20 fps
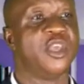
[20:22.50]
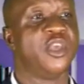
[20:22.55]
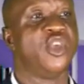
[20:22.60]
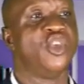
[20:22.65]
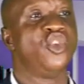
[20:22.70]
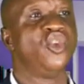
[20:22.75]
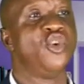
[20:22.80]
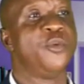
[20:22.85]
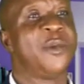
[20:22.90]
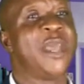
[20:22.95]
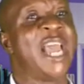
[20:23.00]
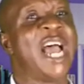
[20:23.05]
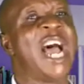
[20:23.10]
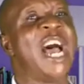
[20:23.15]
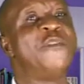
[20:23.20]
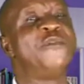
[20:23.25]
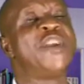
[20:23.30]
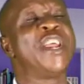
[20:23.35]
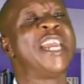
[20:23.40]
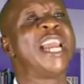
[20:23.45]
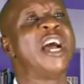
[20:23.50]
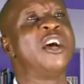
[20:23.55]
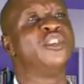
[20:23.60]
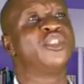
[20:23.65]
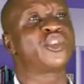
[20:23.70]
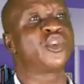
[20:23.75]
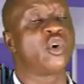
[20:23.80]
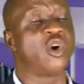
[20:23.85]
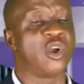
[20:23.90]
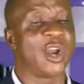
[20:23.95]
you may have renowned
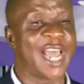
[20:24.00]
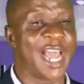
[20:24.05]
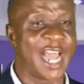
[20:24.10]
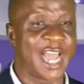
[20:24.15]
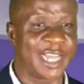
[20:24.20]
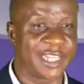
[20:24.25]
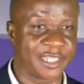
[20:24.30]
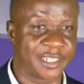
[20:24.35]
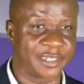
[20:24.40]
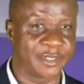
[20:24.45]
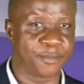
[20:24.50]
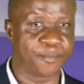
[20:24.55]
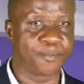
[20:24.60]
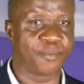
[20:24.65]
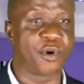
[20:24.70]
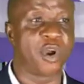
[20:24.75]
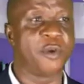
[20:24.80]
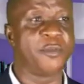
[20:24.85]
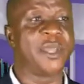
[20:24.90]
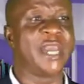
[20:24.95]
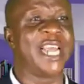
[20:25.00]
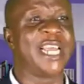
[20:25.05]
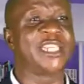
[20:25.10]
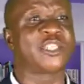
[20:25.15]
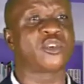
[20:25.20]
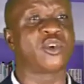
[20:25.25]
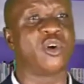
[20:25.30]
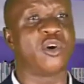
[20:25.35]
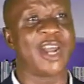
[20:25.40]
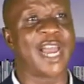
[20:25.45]
scholars, prominent
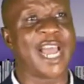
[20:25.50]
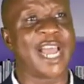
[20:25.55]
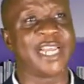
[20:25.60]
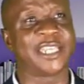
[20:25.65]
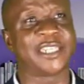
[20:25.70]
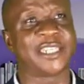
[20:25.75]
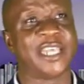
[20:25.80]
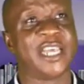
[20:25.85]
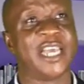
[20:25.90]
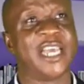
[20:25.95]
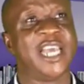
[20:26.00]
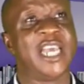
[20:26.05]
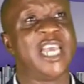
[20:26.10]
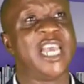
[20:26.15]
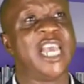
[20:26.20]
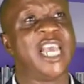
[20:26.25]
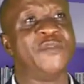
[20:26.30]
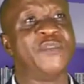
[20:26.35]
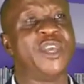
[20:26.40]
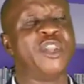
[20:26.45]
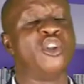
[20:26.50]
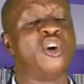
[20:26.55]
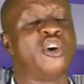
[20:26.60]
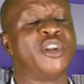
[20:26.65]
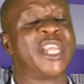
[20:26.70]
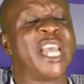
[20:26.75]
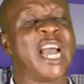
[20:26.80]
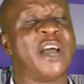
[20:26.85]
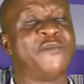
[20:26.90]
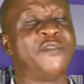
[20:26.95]
scholars, even though
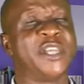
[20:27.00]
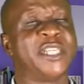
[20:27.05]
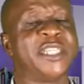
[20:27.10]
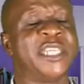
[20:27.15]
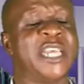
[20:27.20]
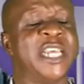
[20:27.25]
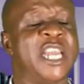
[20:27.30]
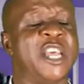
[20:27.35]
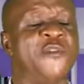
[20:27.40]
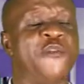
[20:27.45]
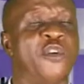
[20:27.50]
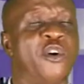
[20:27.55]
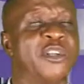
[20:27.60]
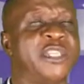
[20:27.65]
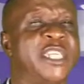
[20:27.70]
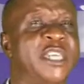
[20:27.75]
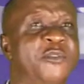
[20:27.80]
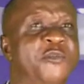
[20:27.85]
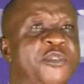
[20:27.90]
they are written in the 14th,